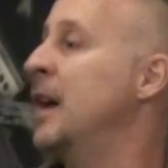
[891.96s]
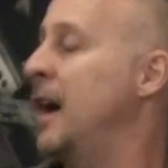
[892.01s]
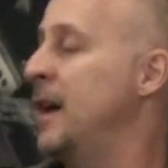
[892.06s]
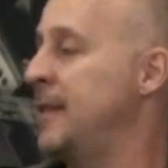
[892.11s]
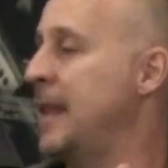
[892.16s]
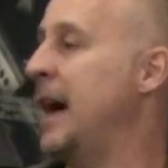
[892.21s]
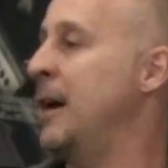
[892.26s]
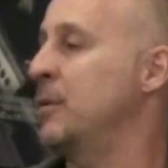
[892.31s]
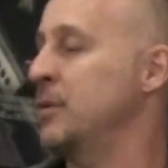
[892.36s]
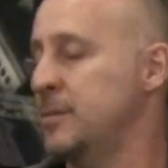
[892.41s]

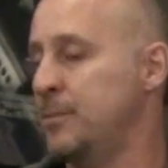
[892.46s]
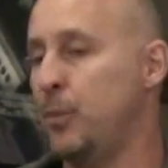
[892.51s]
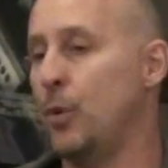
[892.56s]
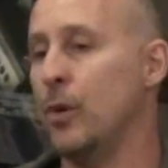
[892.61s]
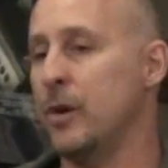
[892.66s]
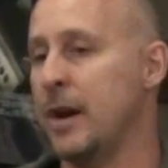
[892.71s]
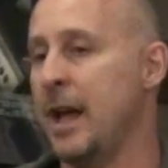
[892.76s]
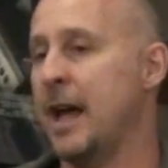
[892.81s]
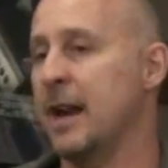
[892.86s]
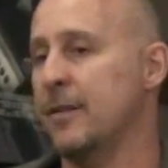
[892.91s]
And that was
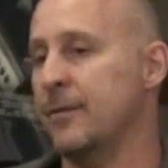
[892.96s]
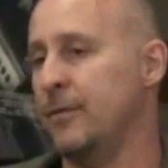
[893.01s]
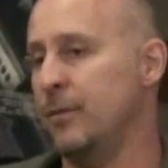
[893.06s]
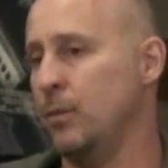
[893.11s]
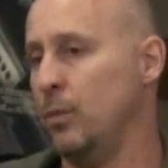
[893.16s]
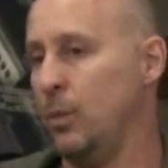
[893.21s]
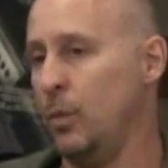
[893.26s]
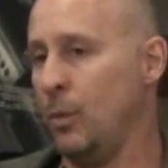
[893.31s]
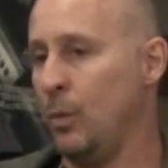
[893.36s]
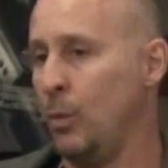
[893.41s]
born out of
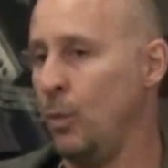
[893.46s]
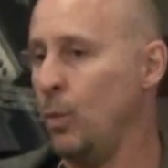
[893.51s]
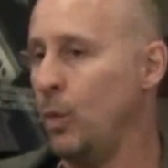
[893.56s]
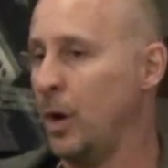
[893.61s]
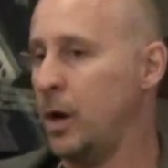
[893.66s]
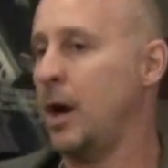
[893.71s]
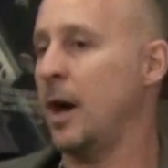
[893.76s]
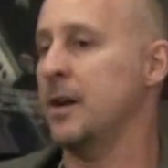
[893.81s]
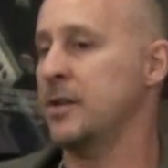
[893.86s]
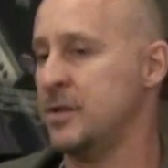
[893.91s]

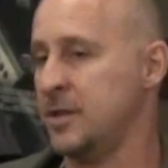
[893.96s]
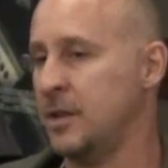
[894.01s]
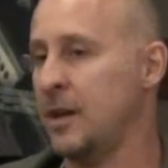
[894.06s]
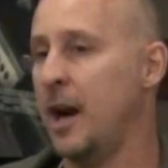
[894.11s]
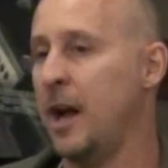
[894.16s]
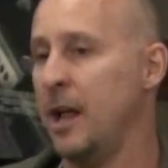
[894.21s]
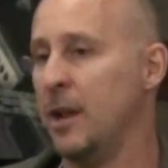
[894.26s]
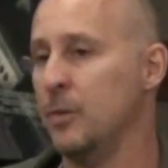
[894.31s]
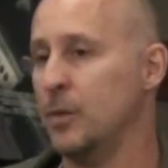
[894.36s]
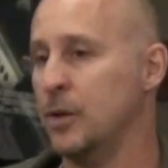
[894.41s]
what kind of
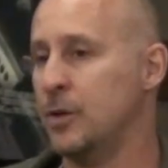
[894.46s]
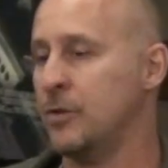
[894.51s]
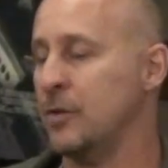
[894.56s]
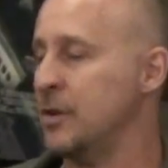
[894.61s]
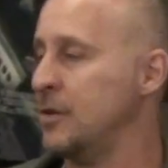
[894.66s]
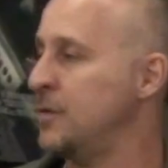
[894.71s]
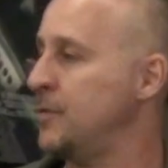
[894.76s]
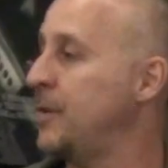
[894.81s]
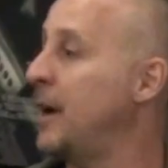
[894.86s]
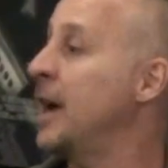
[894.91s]
style would
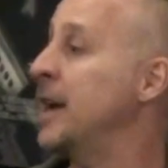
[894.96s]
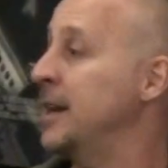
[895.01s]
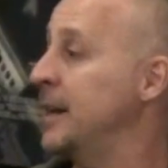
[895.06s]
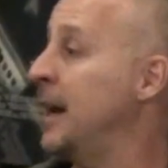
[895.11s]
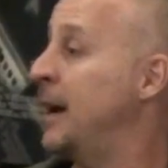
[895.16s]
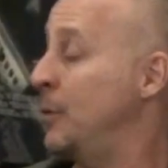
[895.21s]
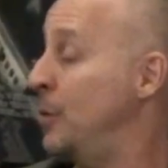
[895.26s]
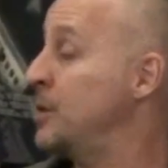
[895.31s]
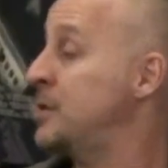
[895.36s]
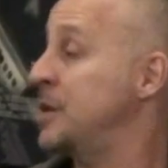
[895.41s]
Chris fight?
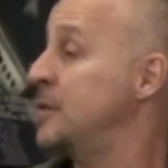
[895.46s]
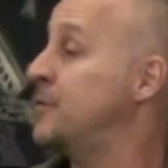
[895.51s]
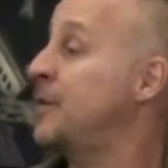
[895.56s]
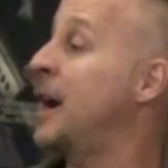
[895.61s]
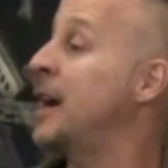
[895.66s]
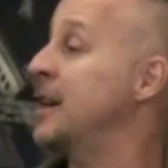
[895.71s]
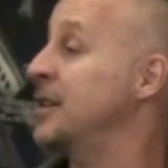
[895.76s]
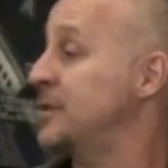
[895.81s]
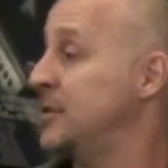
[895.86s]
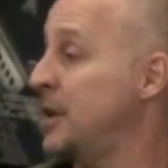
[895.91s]
What's his
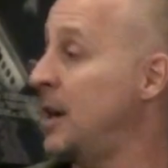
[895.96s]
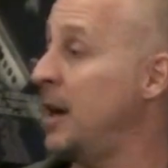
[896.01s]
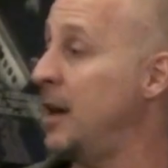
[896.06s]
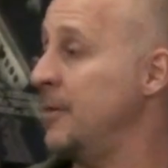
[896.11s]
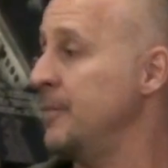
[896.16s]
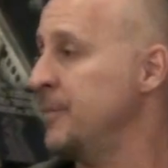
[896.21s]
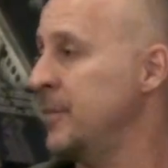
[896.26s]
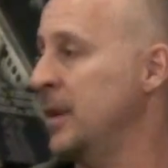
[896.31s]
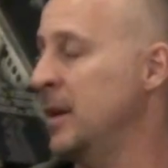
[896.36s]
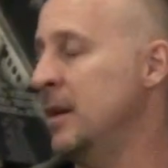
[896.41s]
fighting
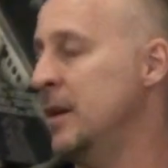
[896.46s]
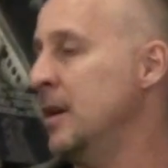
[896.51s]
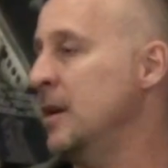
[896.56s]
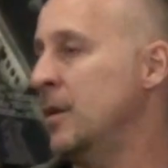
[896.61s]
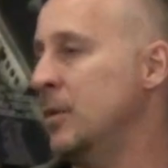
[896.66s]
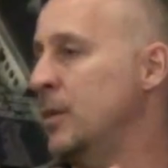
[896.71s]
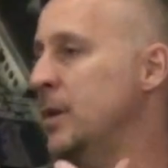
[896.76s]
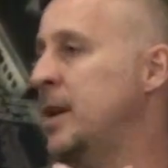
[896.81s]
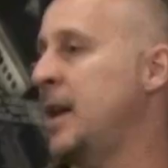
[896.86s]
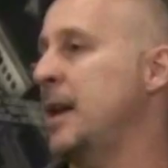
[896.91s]
style?
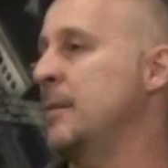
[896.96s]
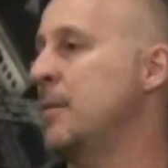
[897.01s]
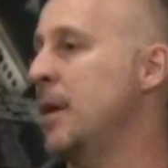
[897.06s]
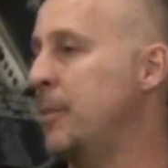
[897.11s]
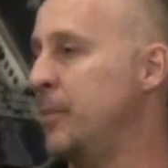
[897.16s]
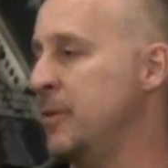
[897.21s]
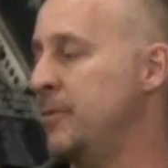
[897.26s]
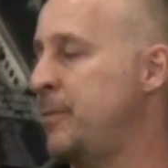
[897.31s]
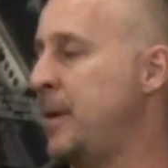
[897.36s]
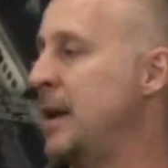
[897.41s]
we came
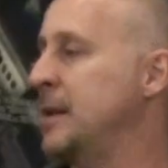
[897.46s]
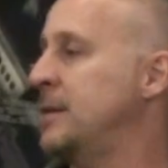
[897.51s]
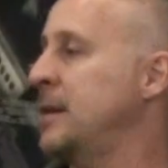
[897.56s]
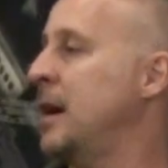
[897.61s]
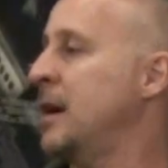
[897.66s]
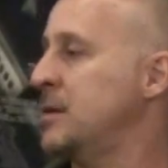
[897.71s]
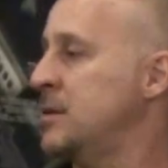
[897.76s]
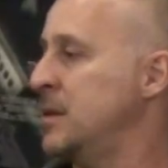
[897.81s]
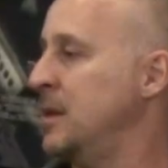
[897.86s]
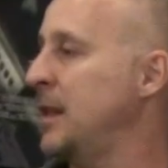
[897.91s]
up with
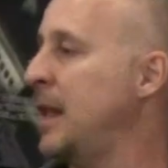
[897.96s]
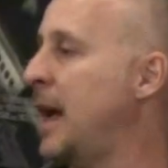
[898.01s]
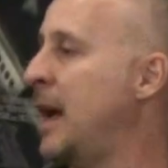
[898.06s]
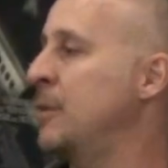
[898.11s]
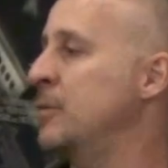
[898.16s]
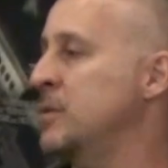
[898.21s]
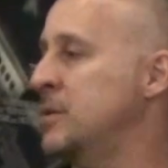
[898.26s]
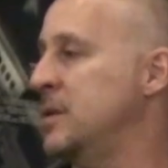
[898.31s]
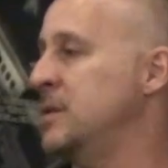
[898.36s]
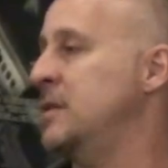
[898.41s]
Pentak
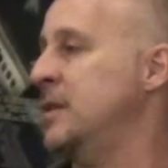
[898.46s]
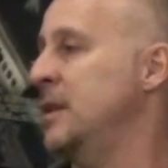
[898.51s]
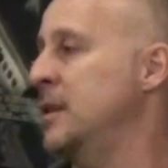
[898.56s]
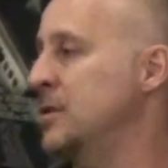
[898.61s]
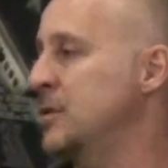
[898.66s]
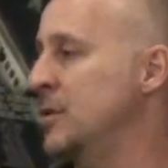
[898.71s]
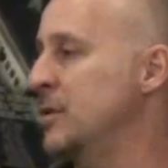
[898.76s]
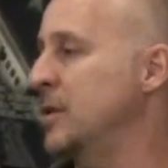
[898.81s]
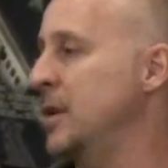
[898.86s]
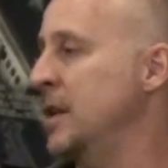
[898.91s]
Silat, which
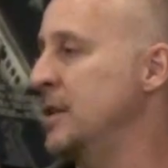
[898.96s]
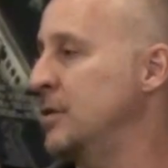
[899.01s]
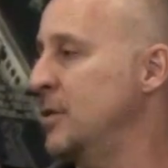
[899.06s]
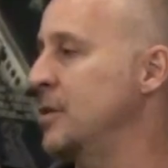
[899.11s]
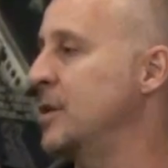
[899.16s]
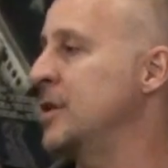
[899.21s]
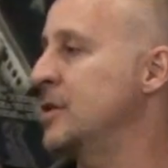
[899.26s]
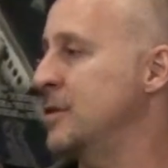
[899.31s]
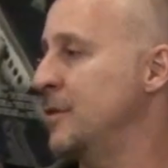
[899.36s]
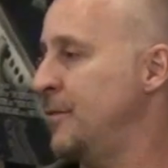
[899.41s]
is an
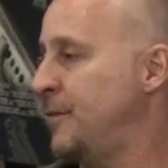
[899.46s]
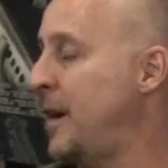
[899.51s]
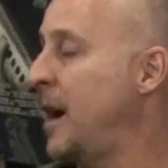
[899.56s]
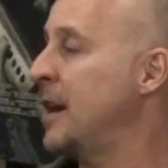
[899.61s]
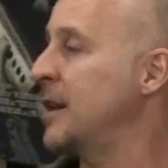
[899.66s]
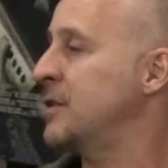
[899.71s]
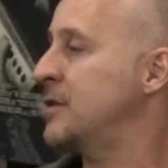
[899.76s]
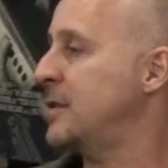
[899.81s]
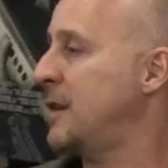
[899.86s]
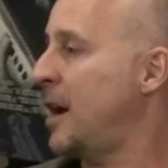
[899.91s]
Indonesian
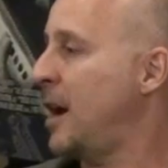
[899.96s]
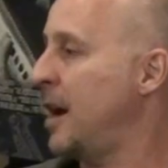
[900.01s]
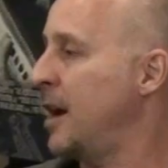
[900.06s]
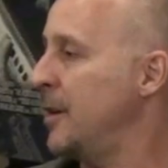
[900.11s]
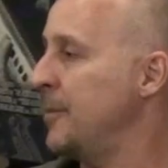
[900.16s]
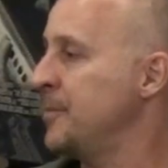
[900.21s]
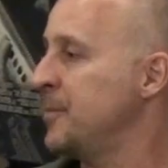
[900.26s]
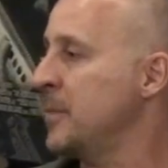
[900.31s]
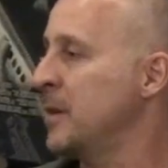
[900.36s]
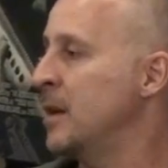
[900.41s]
fighting
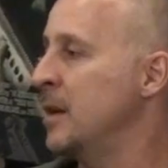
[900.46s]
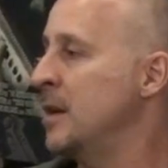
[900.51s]
style.